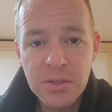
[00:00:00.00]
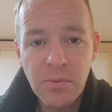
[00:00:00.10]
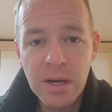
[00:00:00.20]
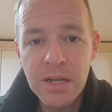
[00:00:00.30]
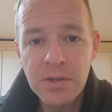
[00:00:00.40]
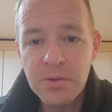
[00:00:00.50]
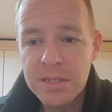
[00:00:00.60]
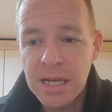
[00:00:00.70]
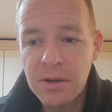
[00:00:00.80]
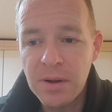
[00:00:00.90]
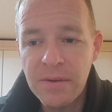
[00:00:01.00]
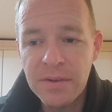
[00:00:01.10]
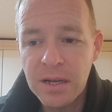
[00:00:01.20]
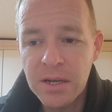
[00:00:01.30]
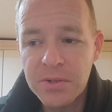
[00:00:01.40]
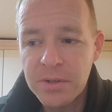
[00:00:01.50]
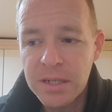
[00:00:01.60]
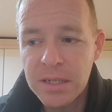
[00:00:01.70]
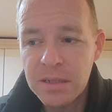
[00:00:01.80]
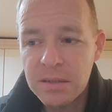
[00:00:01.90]
what I do is I arrive in a
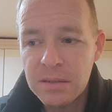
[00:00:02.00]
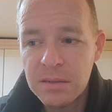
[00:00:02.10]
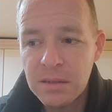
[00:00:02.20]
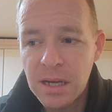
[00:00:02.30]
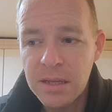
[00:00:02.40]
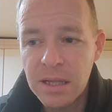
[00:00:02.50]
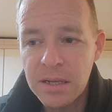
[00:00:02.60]
country and